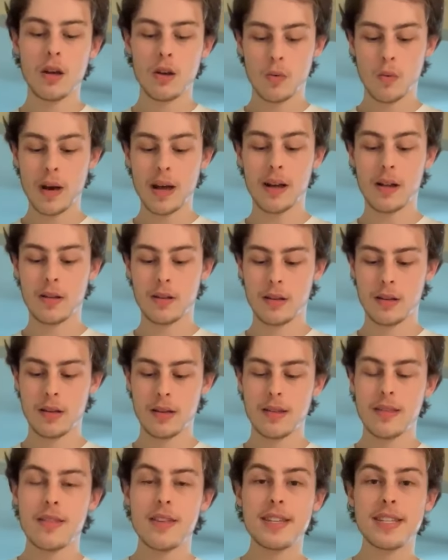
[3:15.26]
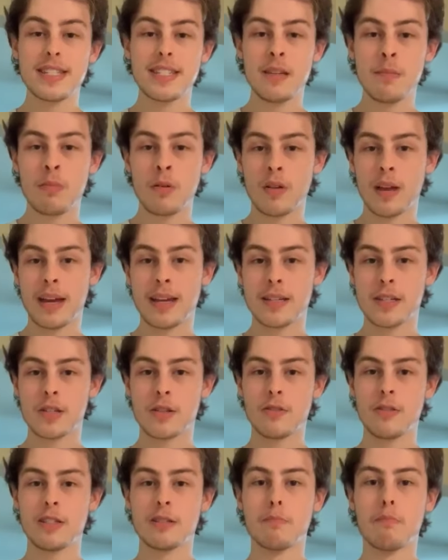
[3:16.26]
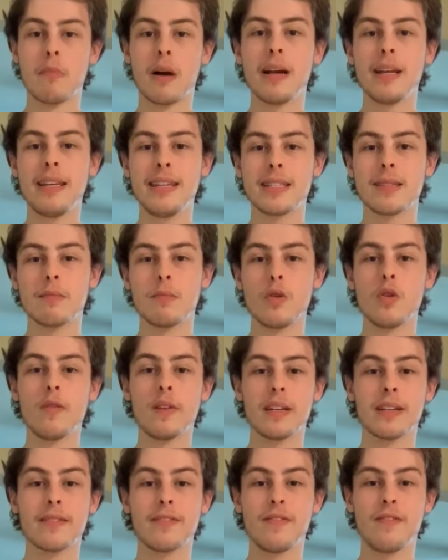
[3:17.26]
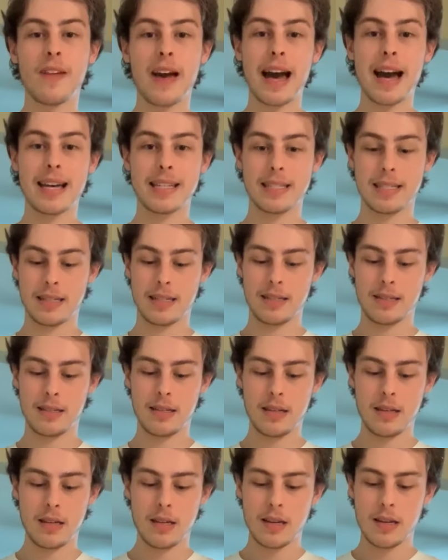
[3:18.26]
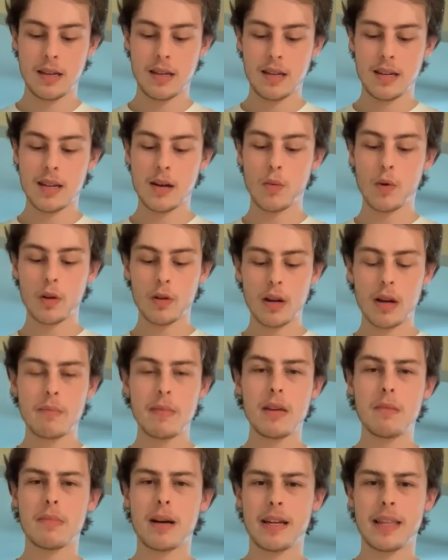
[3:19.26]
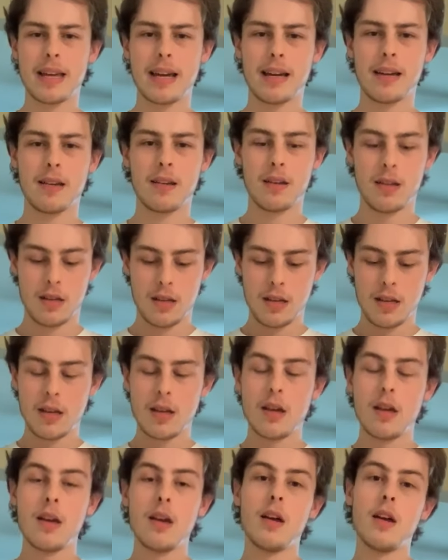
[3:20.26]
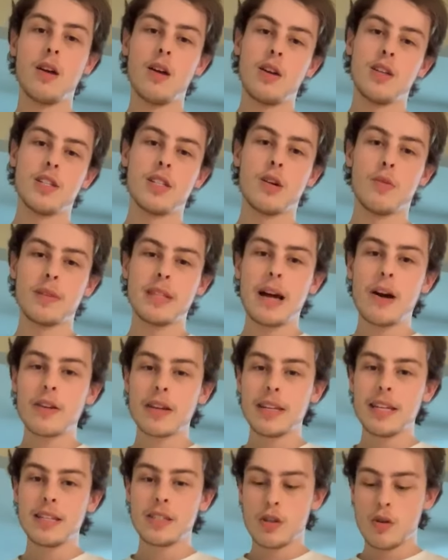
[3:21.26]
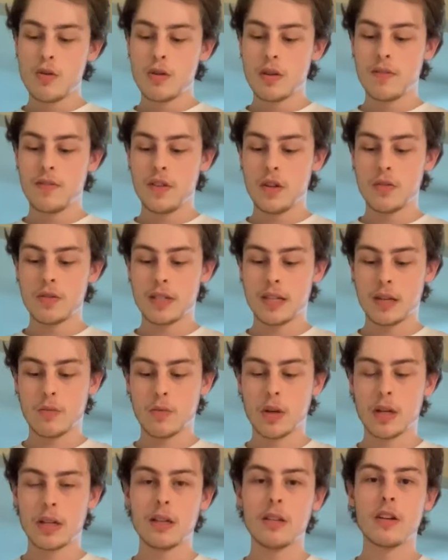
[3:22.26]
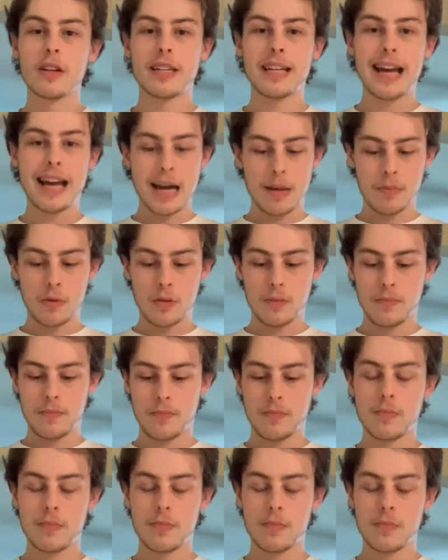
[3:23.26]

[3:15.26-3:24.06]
Well, the simple answer is money is moving fast. Now, what do I mean by that? So without getting too confusing, we're going to look at Apple.